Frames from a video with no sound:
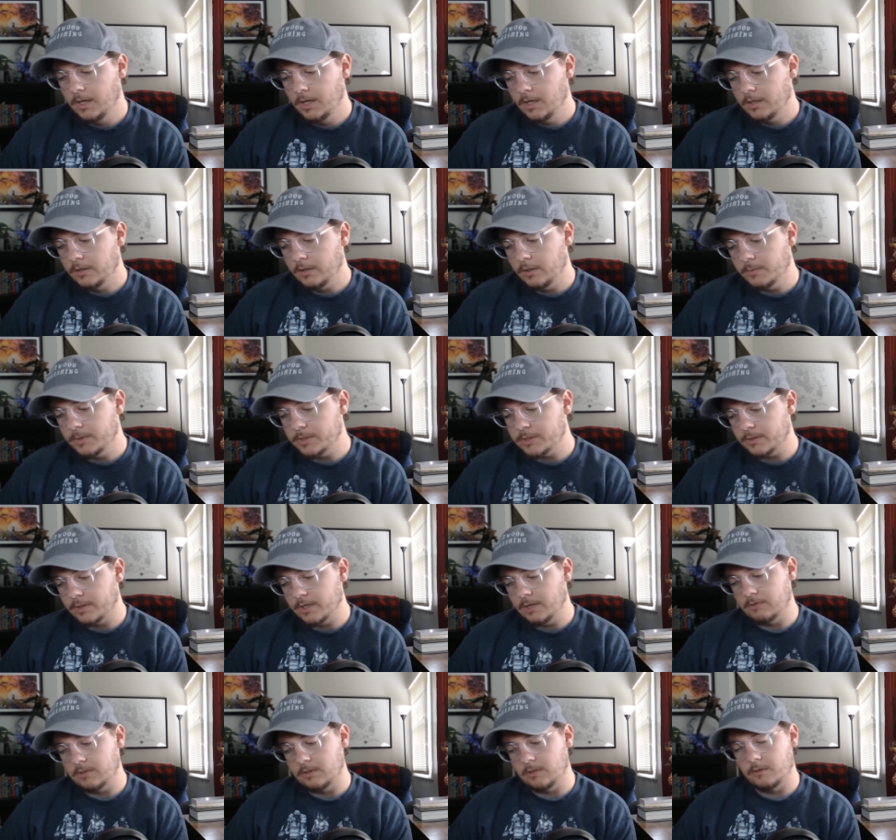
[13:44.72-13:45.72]
Humans are
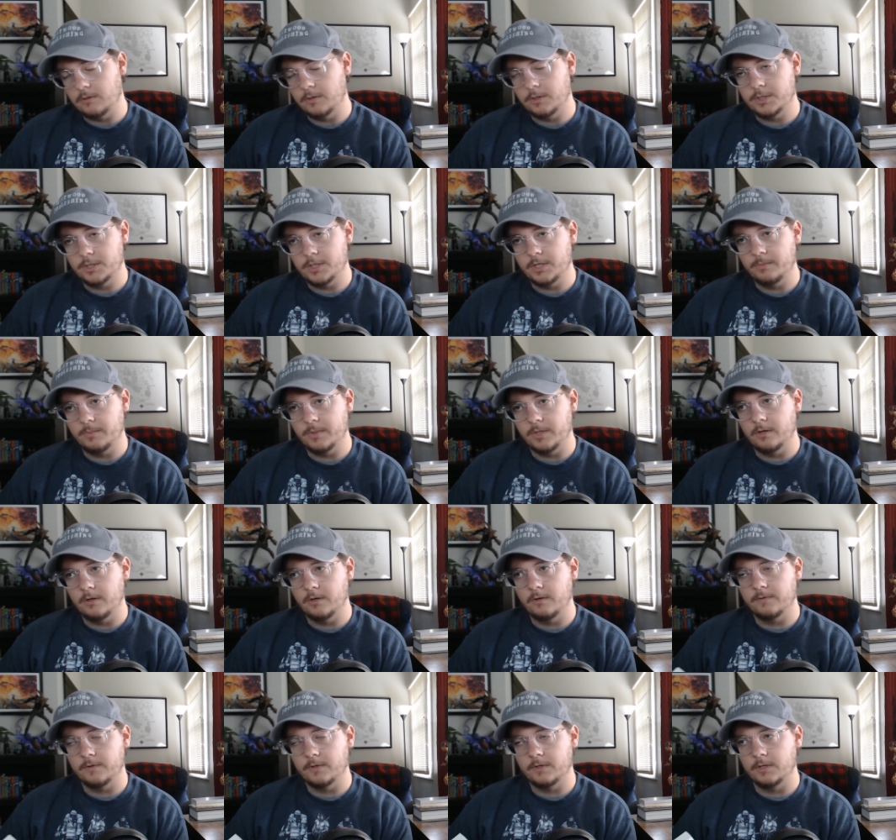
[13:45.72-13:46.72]
given lordship
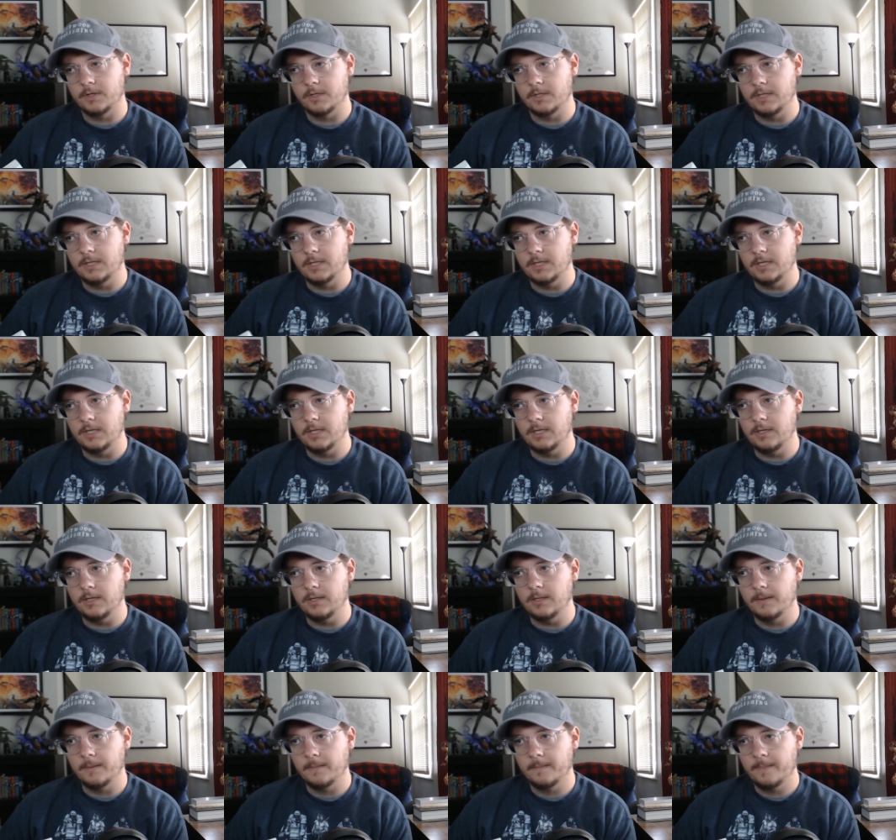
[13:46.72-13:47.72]
over
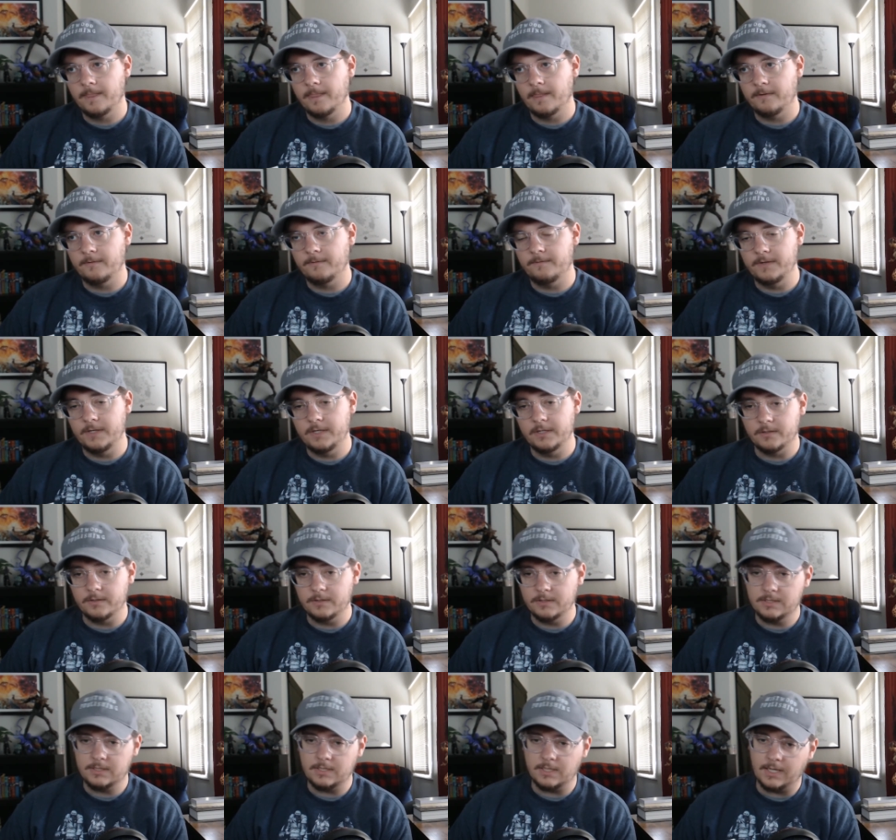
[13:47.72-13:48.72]
the
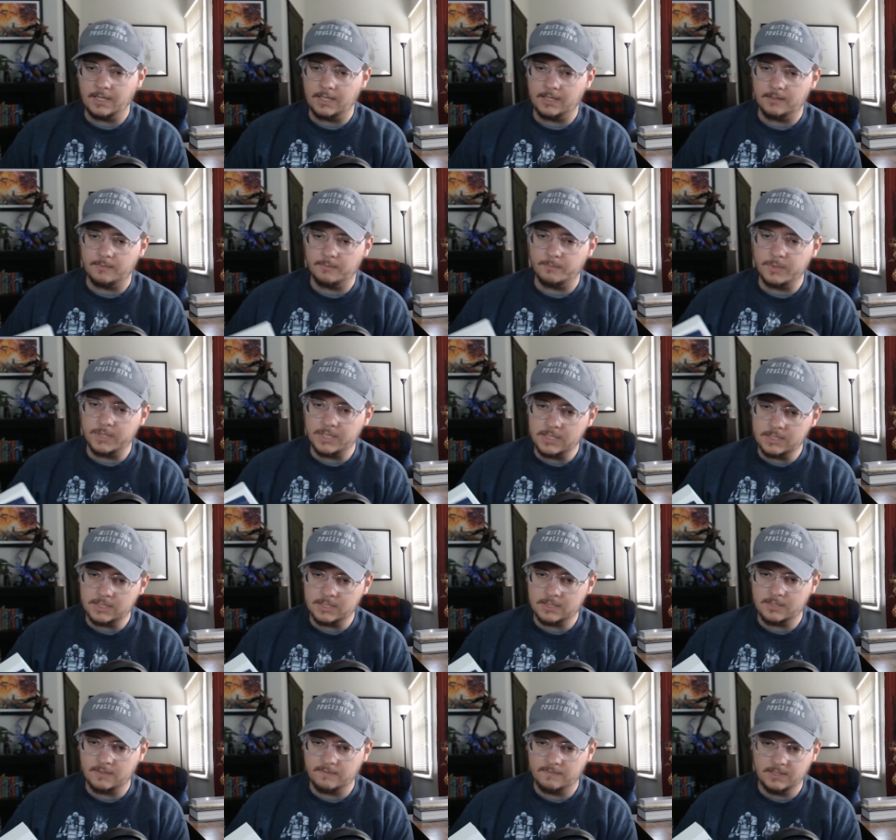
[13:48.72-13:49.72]
fields and the
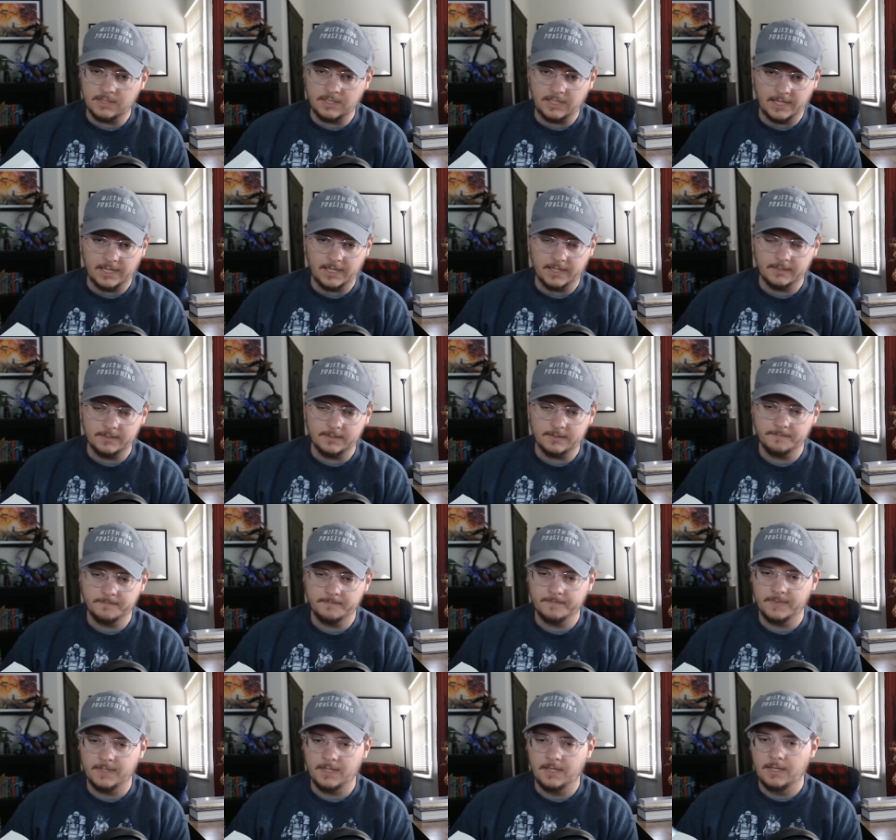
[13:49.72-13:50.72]
beasts of the land.
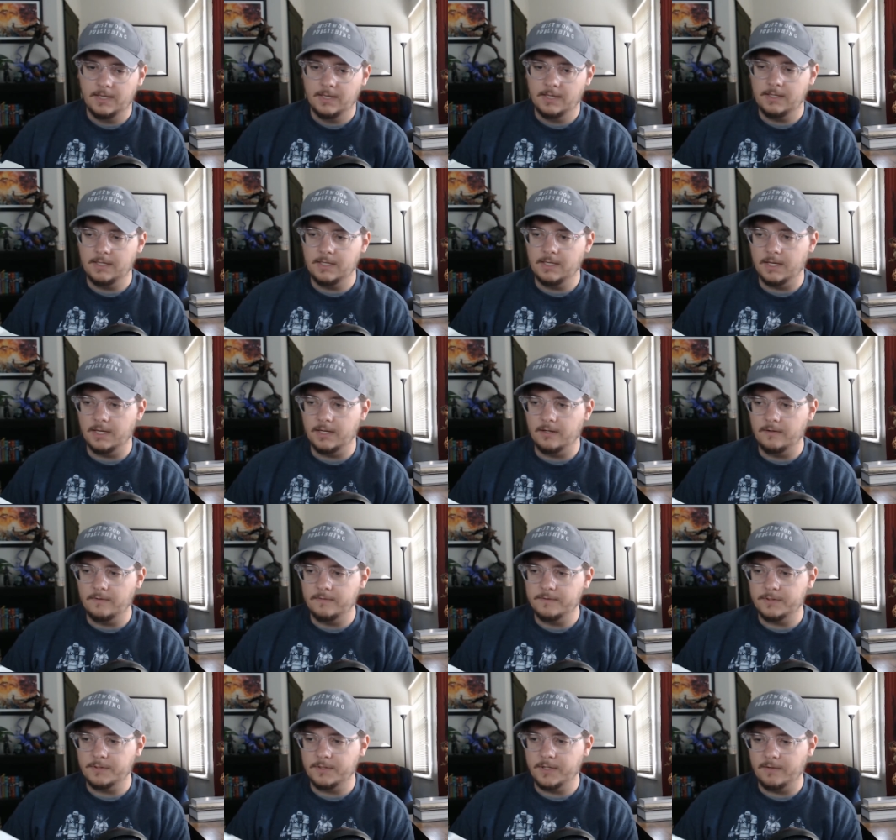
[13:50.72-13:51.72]
The
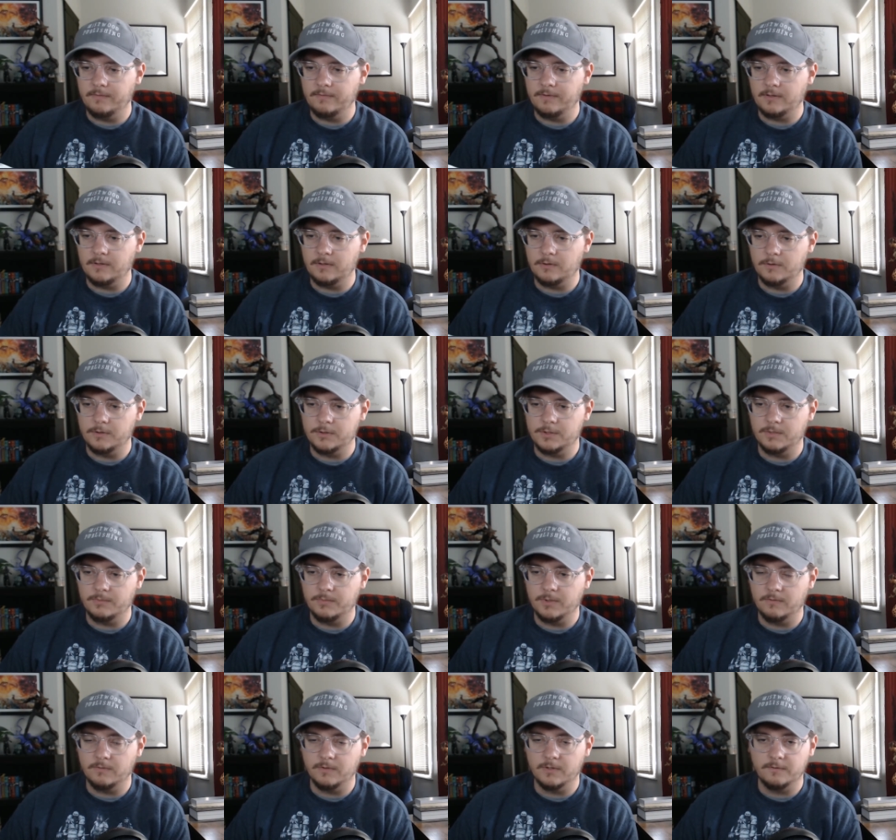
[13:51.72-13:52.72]
elves are given
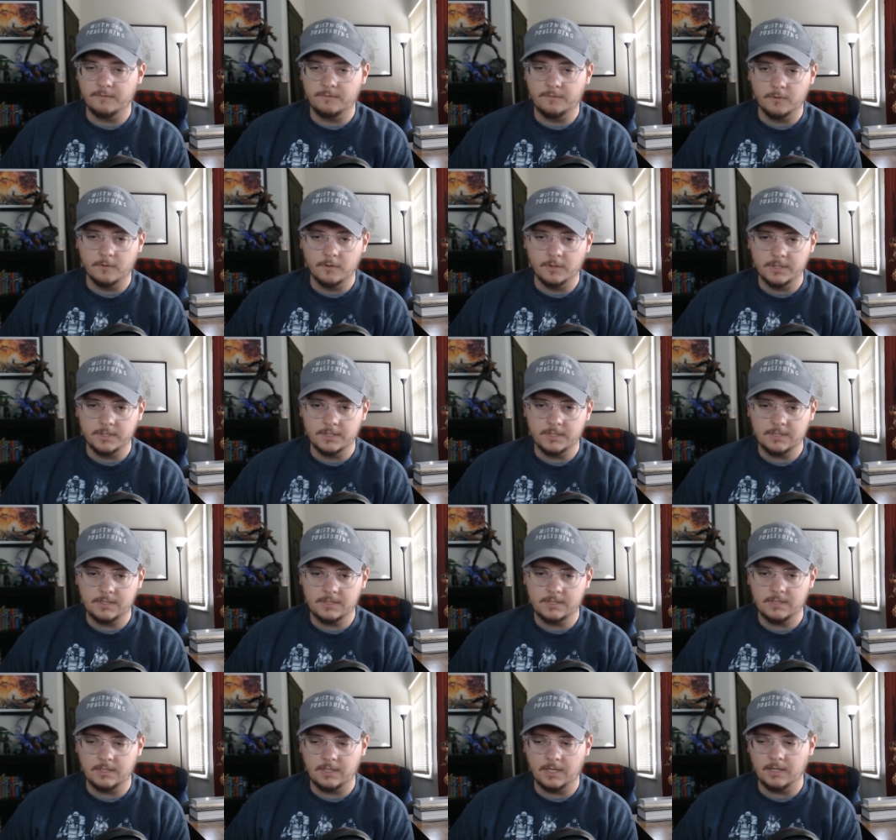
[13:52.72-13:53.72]
lordship over the
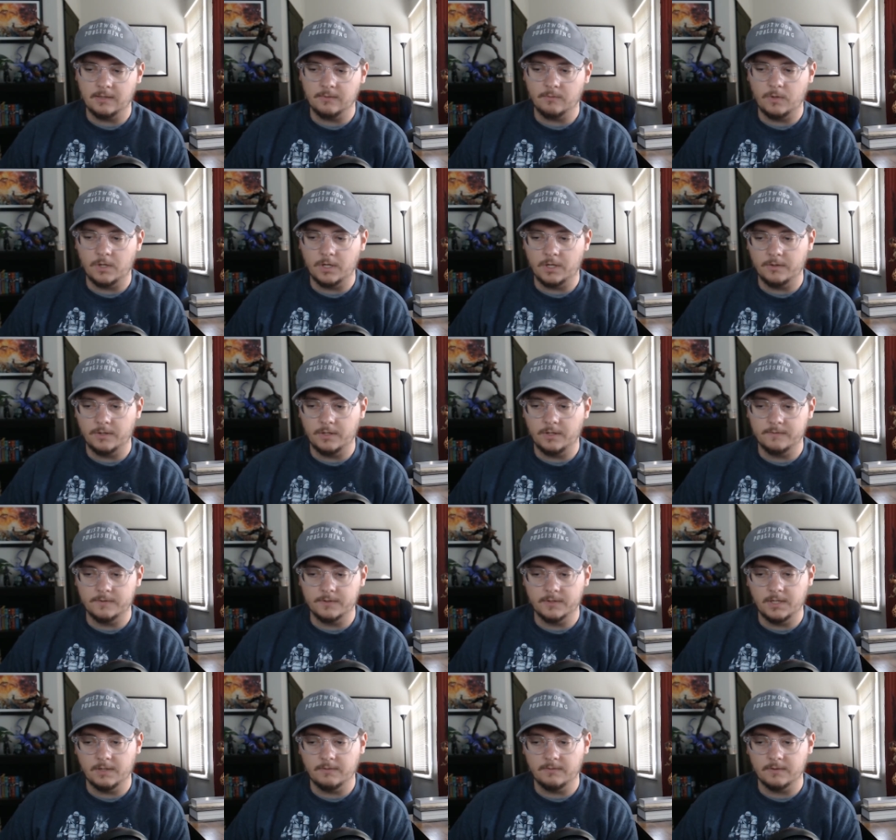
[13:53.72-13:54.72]
forests, and water elves
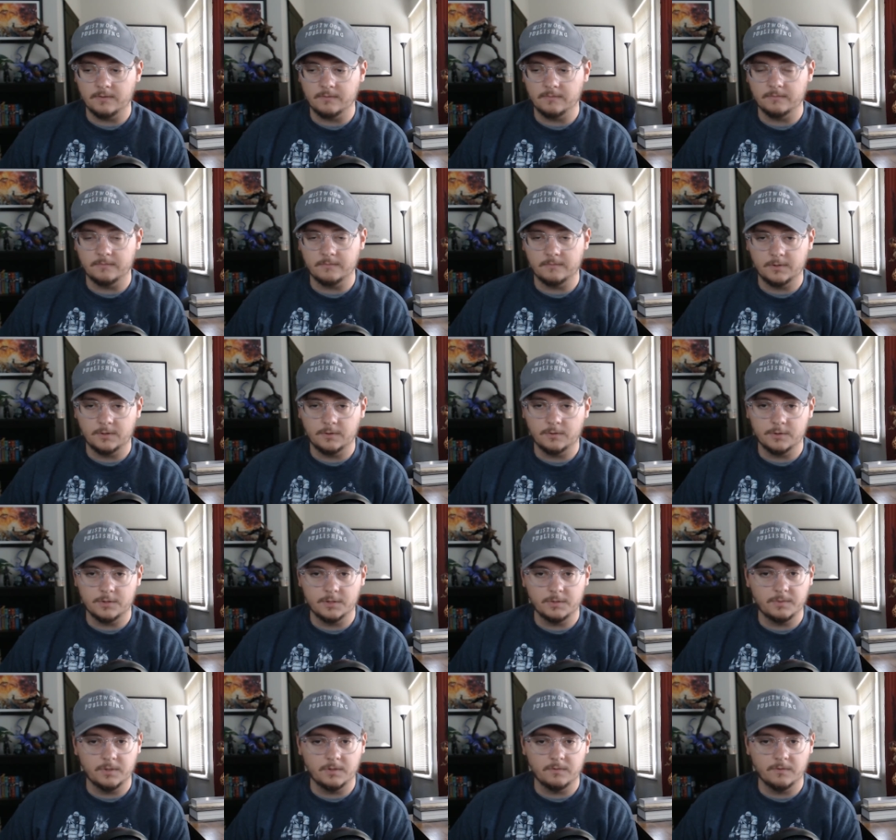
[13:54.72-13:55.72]
are given
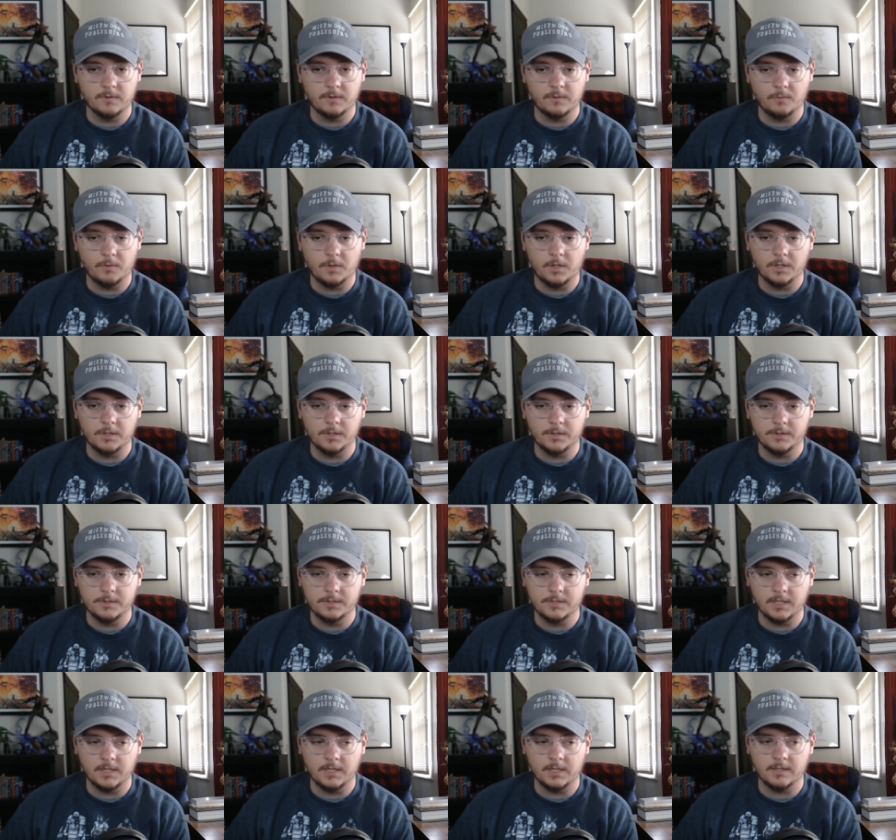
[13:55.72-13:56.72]
lordship over the
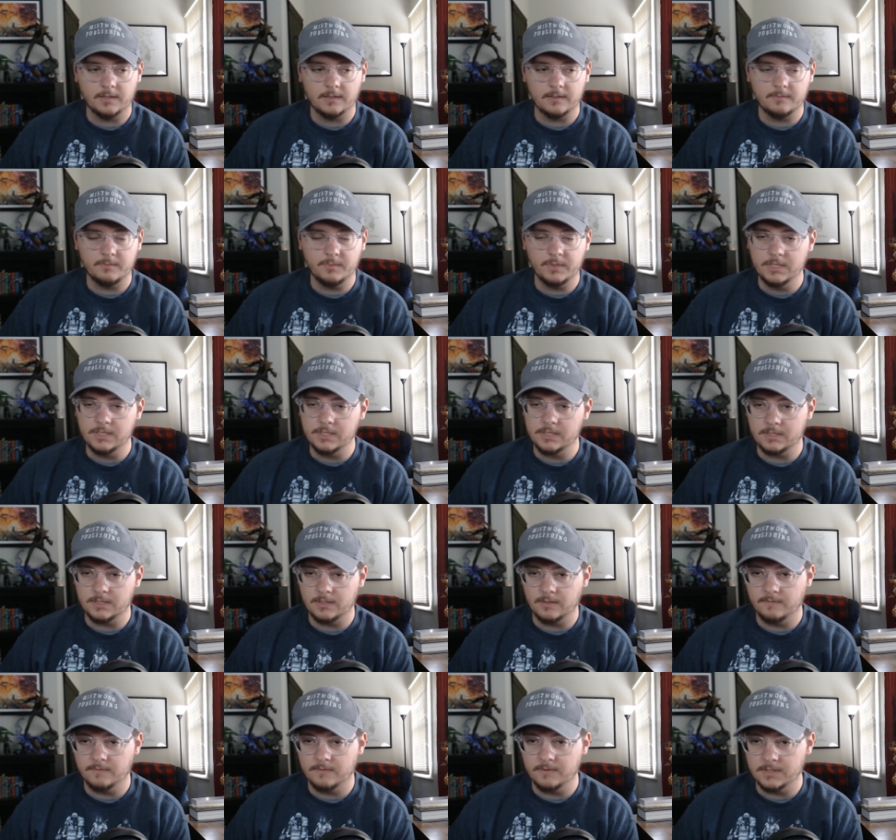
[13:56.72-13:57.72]
waters and beasts
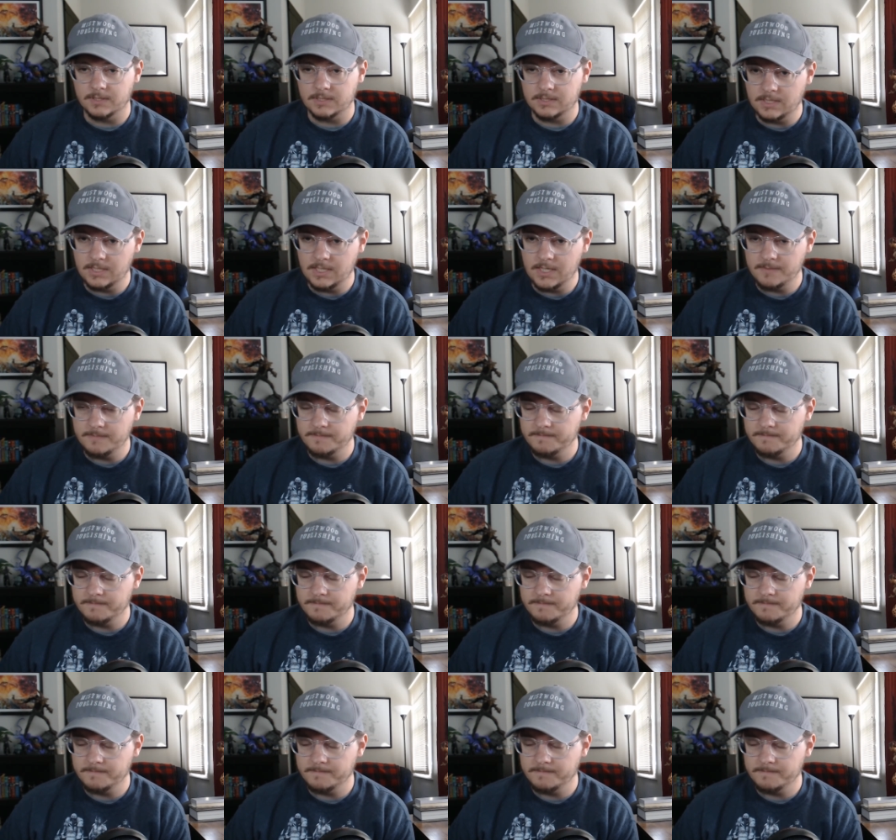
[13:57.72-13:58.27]
of the sea.